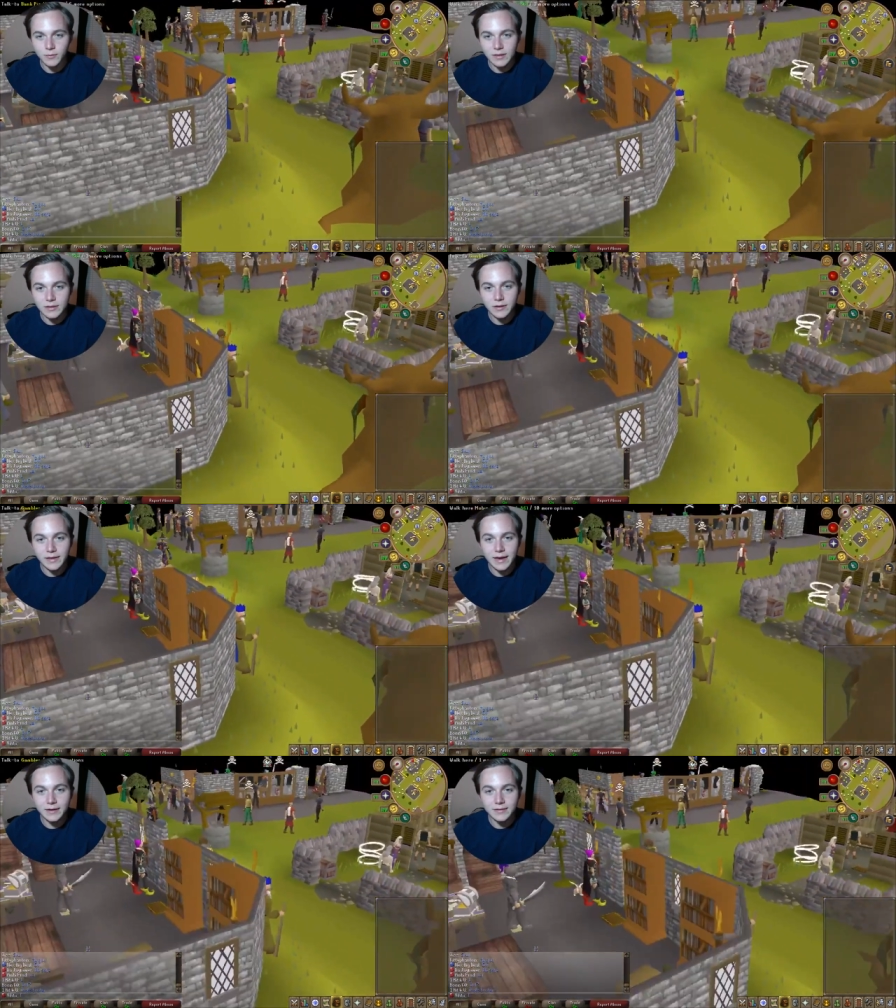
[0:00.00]
We literally
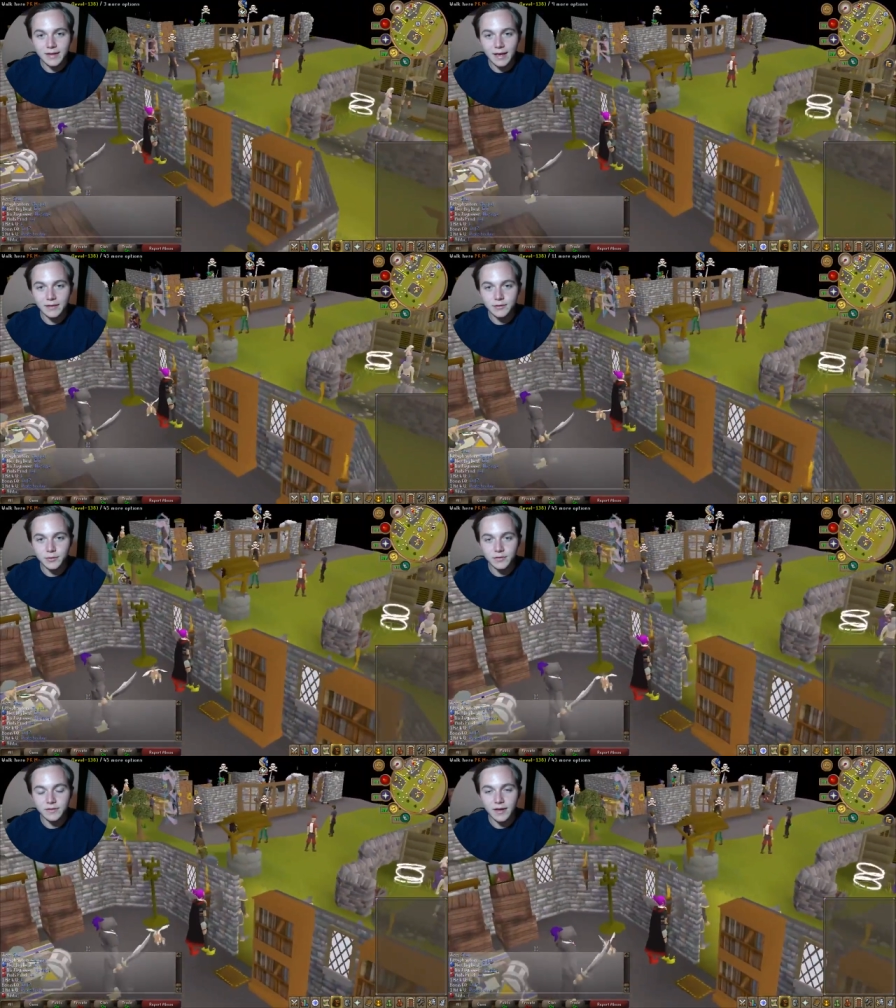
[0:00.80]
get a set,
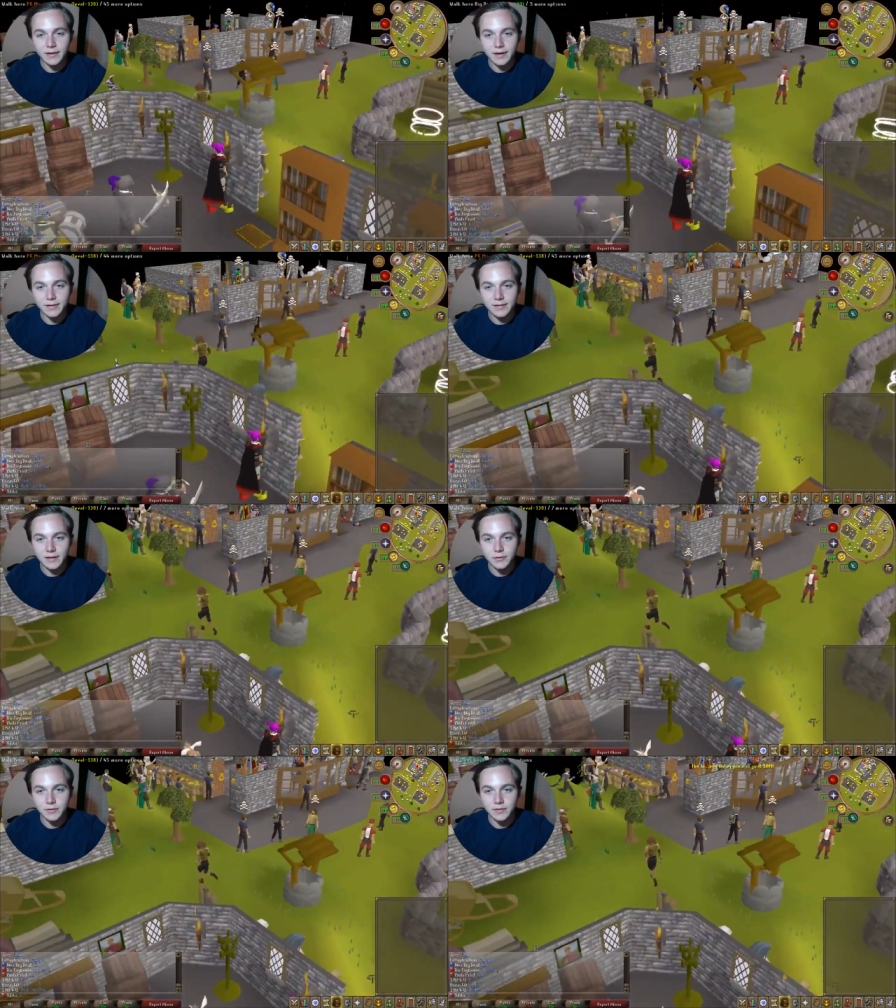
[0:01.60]
lose a set, get a
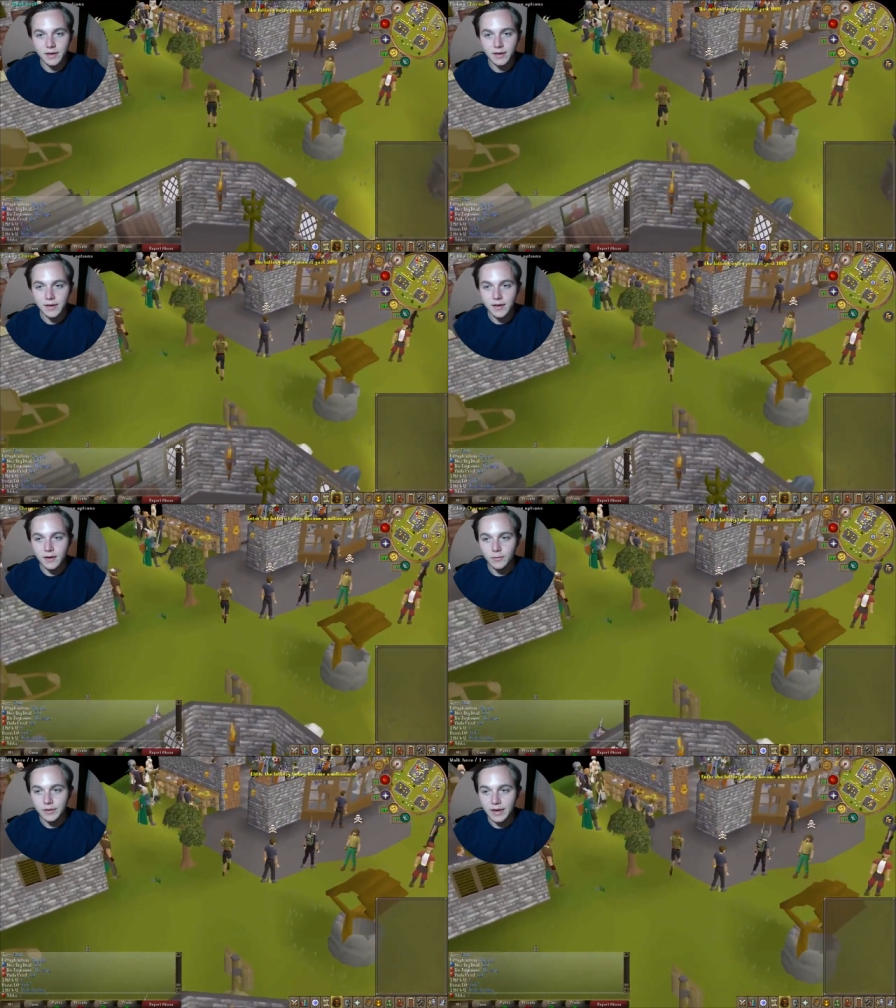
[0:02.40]
set, lose a set.
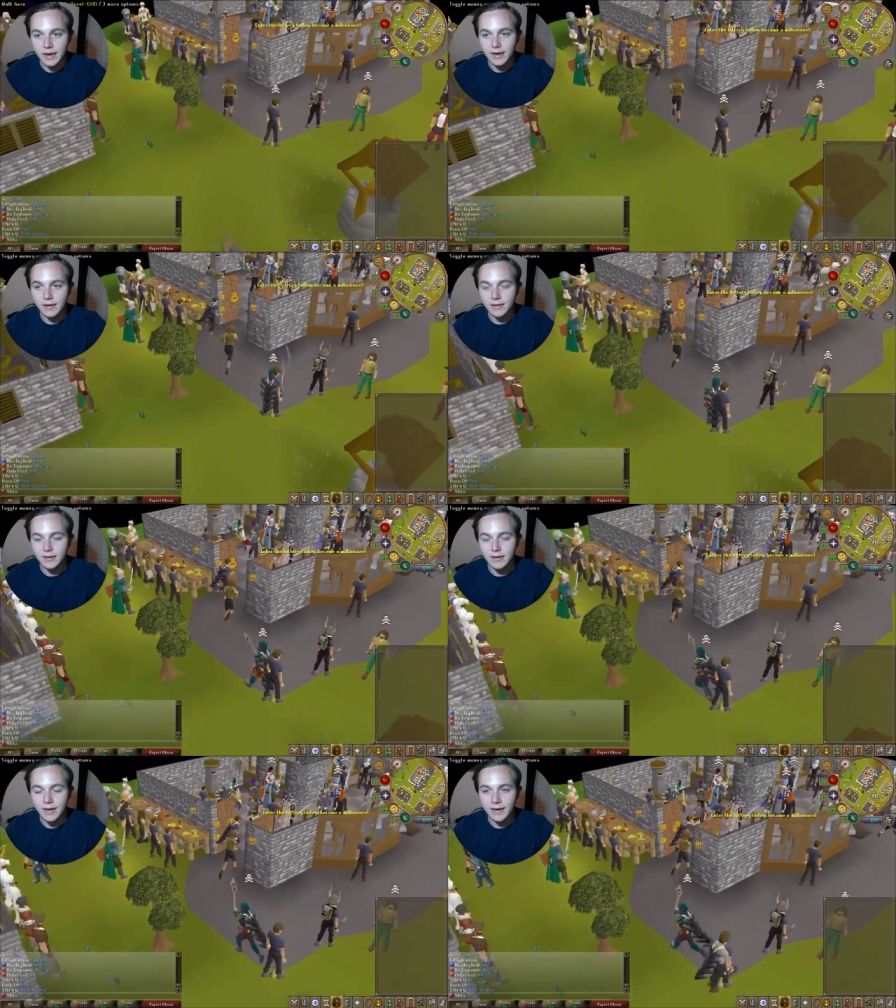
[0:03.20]
We can't
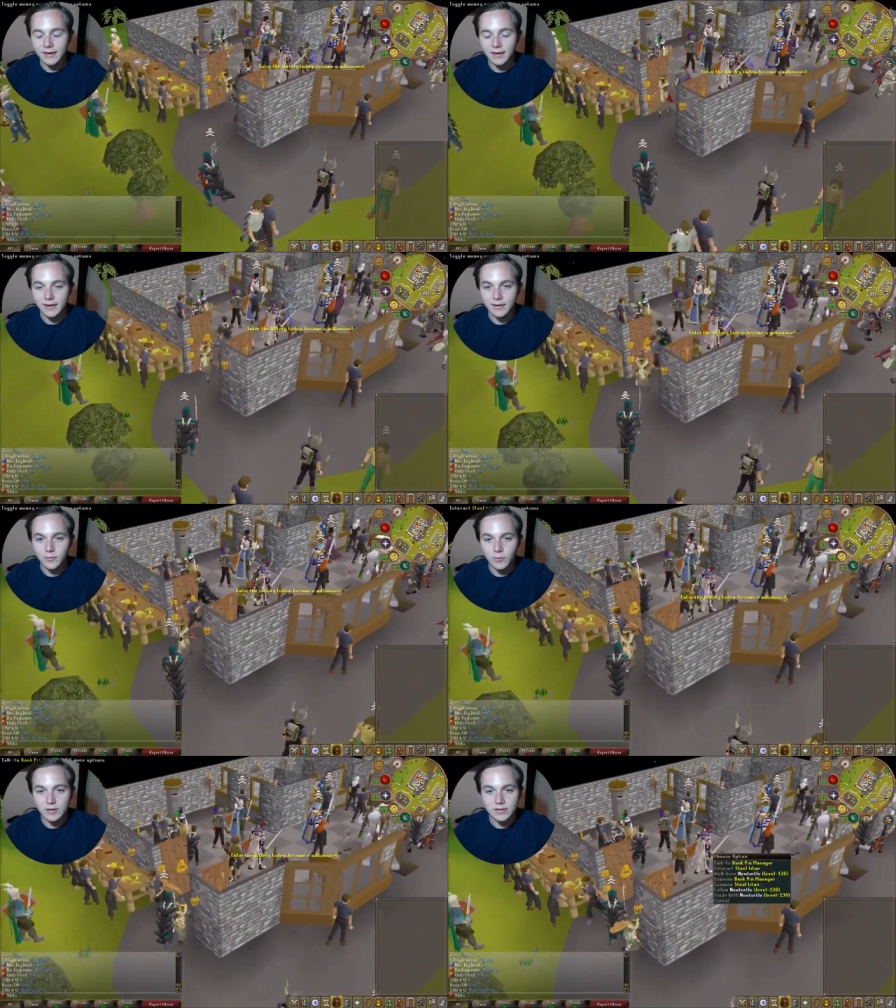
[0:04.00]
get,
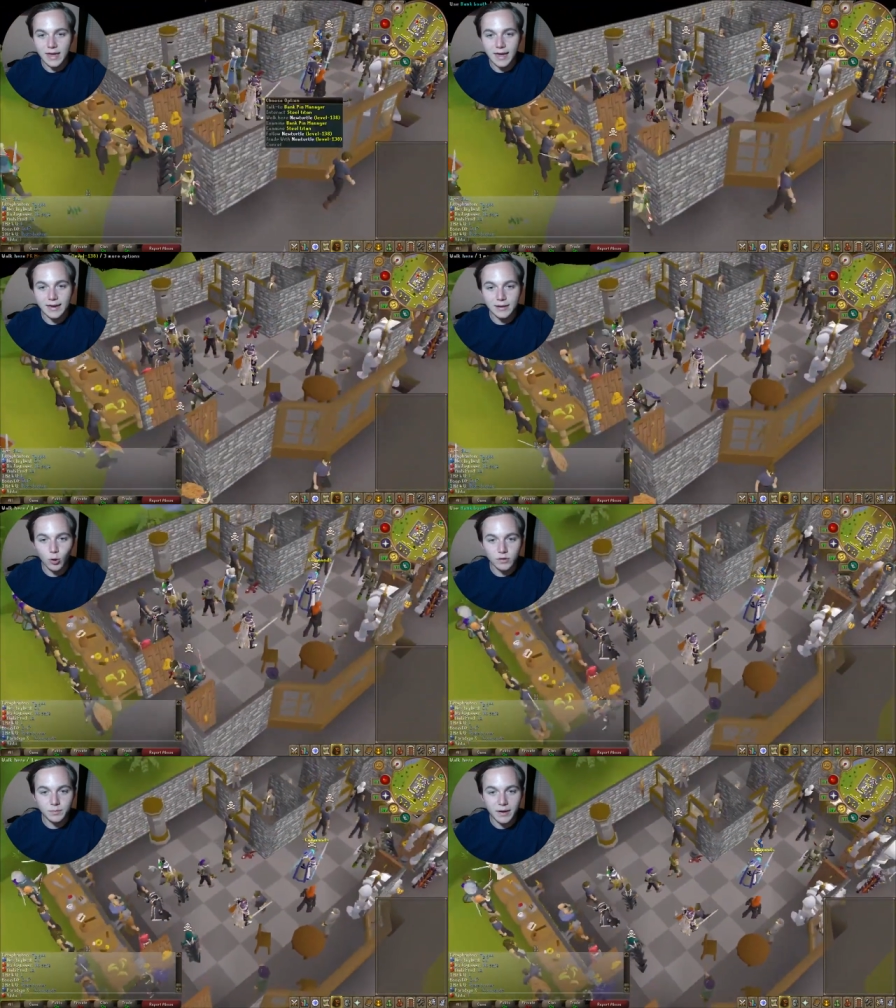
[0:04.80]
you can't get
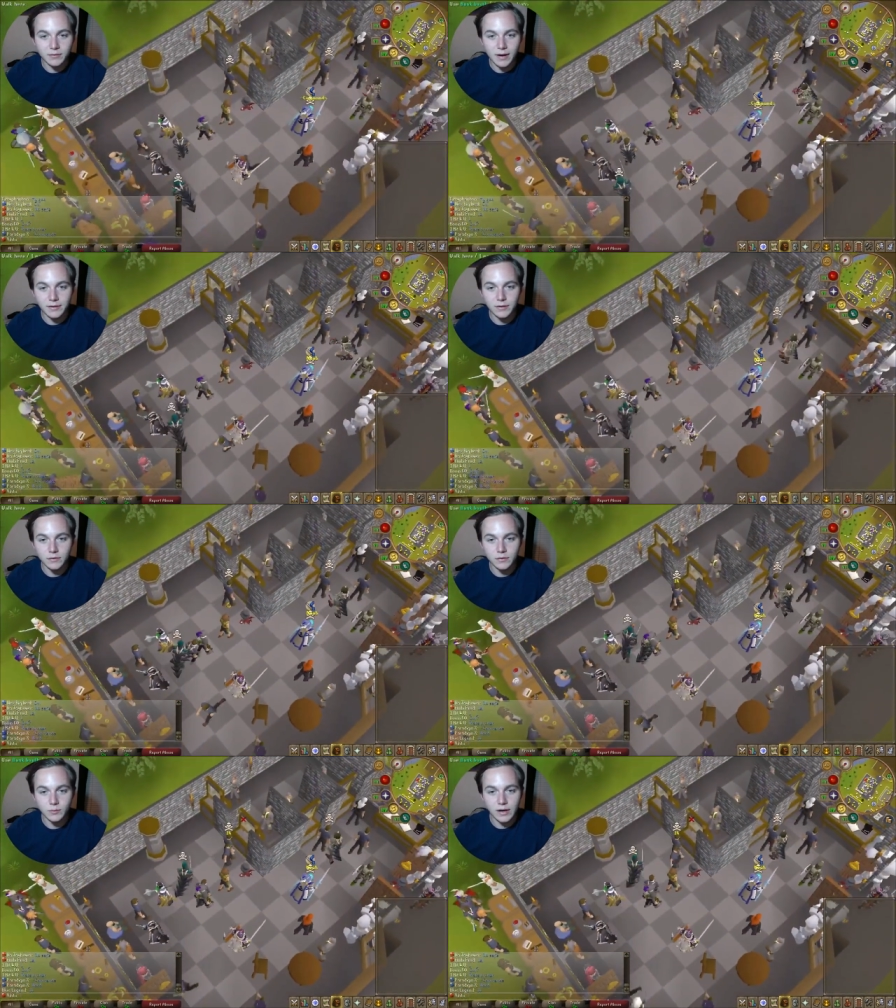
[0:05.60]
no respect around here,
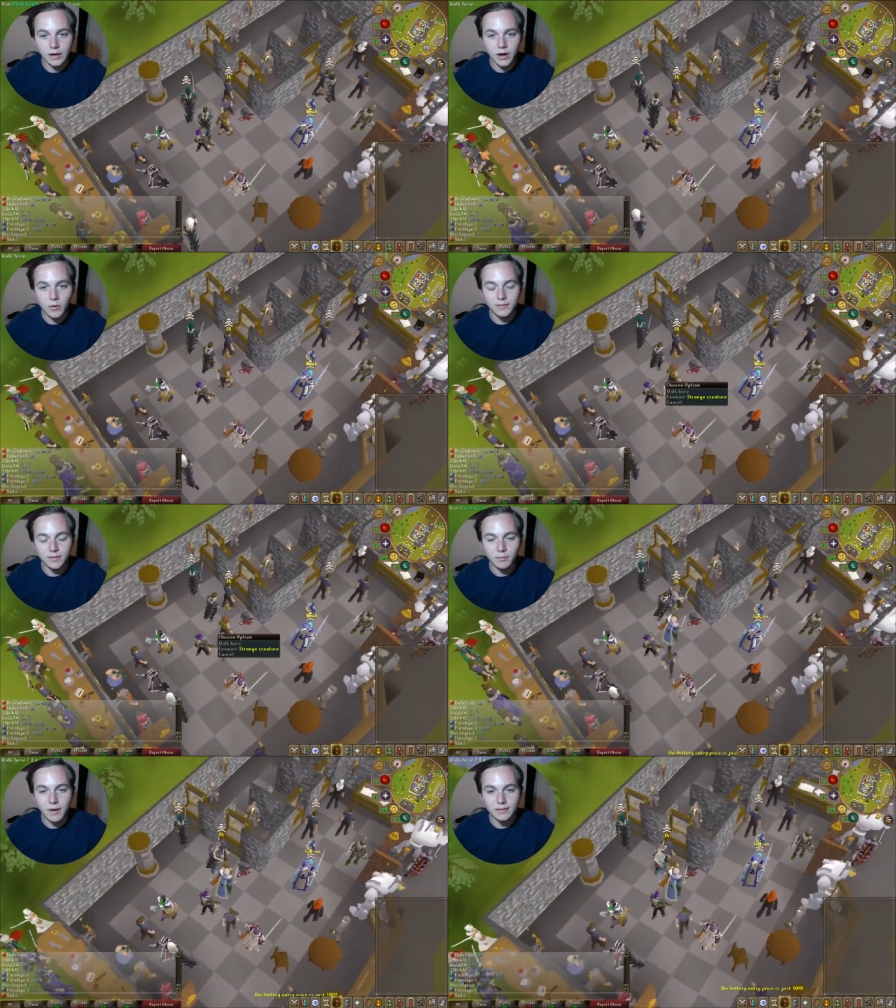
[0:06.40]
so we're going to
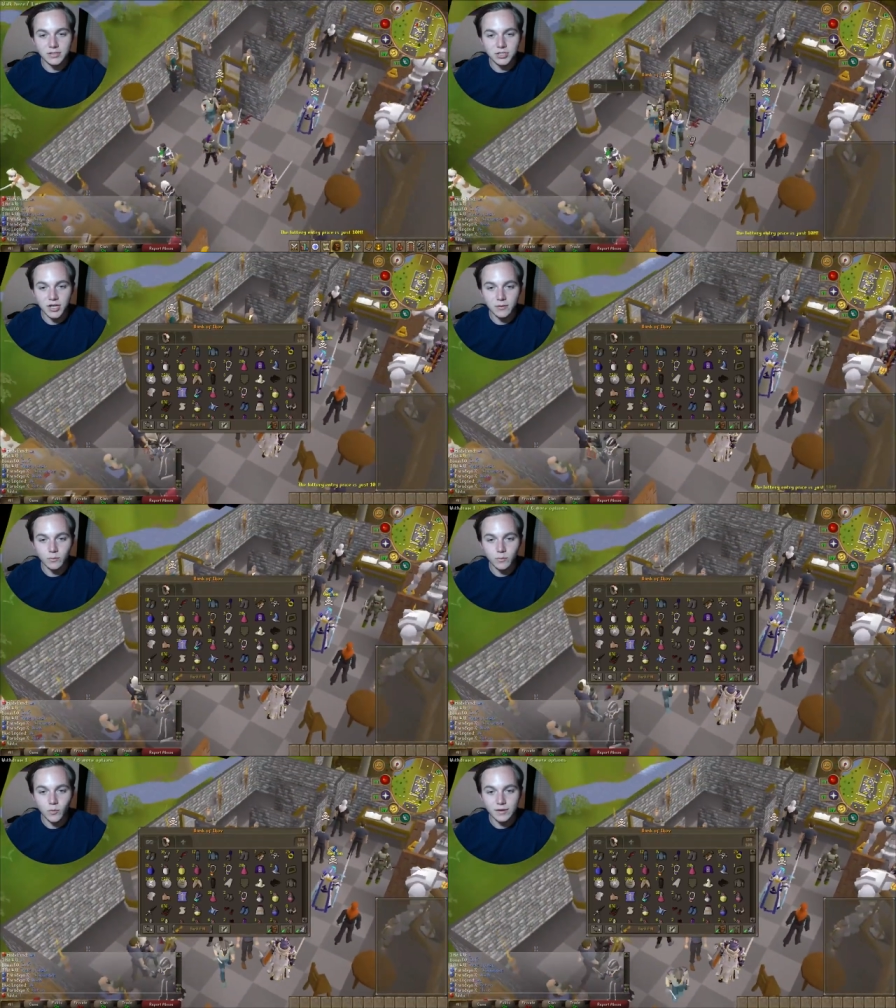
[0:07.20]
the bank to check
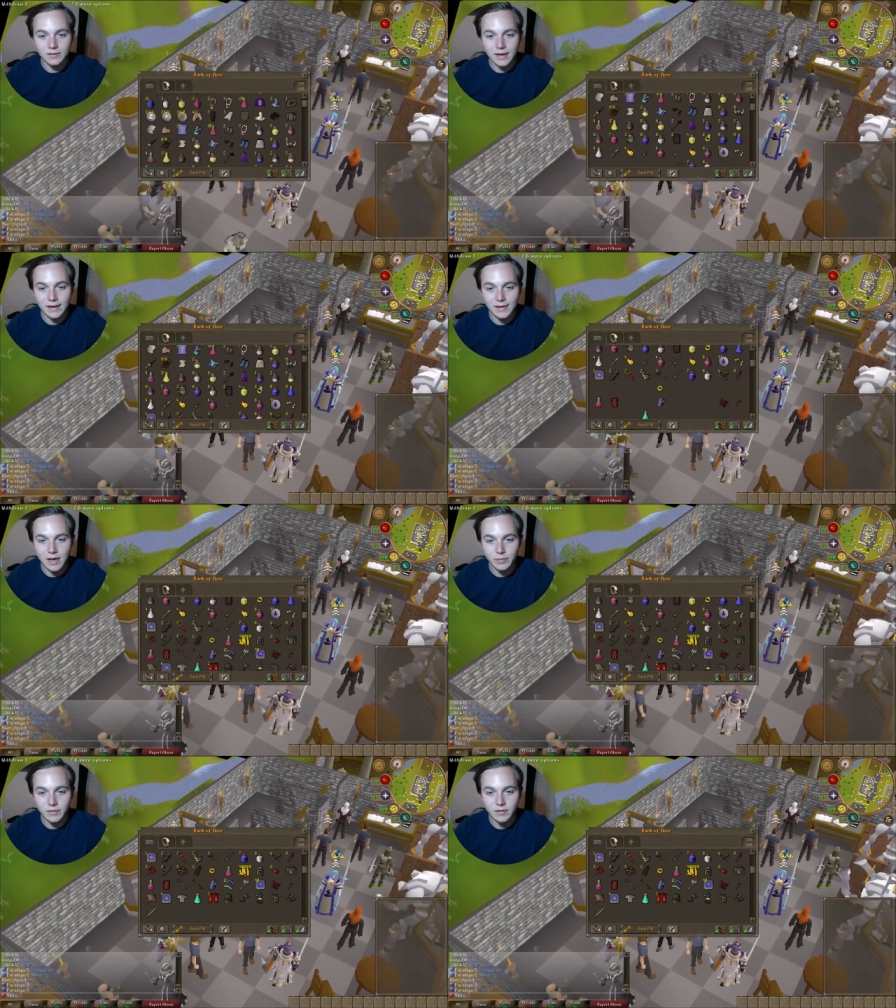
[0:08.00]
what exactly
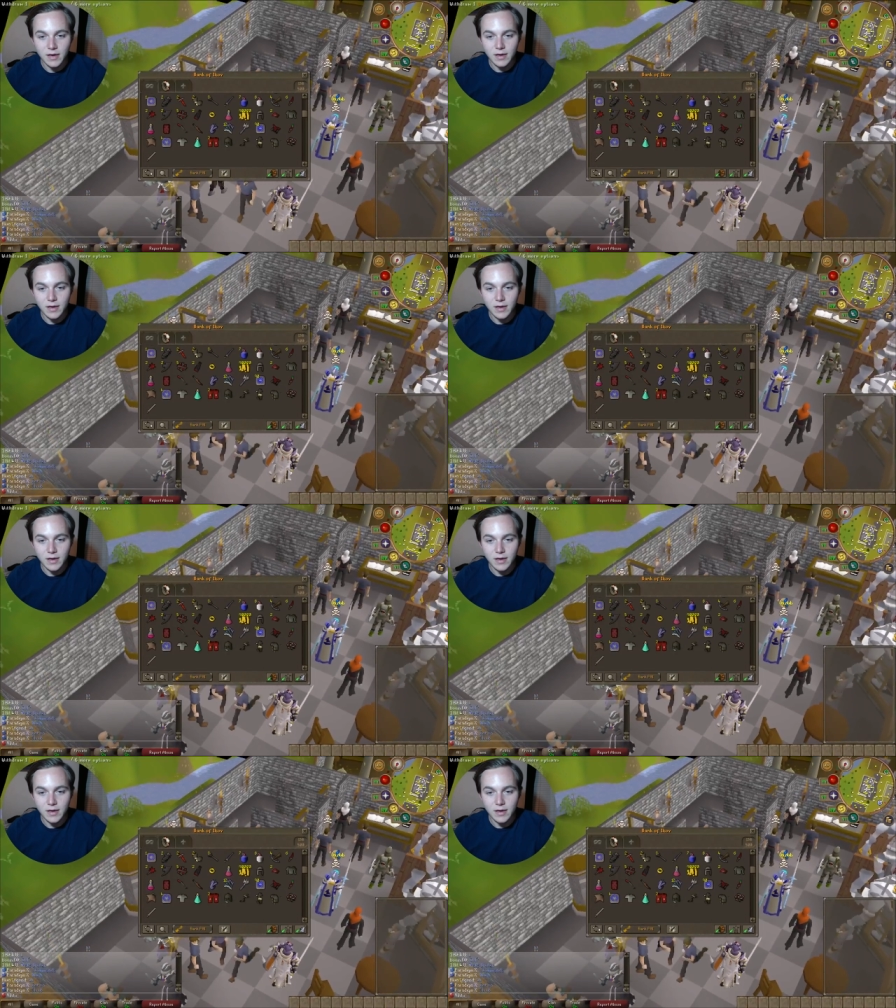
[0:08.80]
happened.